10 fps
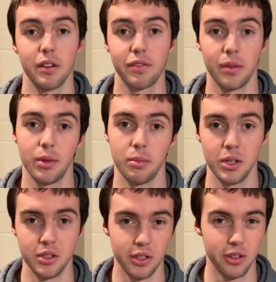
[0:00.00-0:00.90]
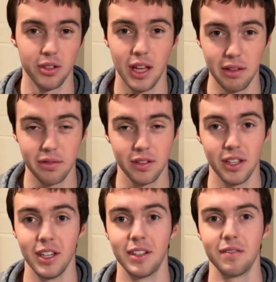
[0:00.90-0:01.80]
from them into your life.
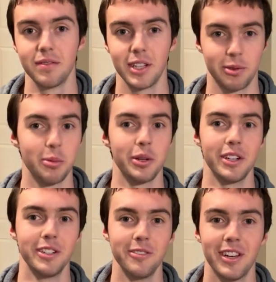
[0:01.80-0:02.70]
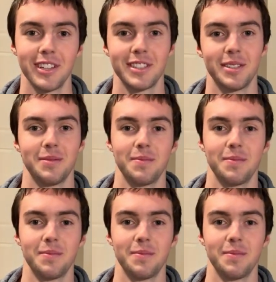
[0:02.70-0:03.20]
And that's what we're going to do next.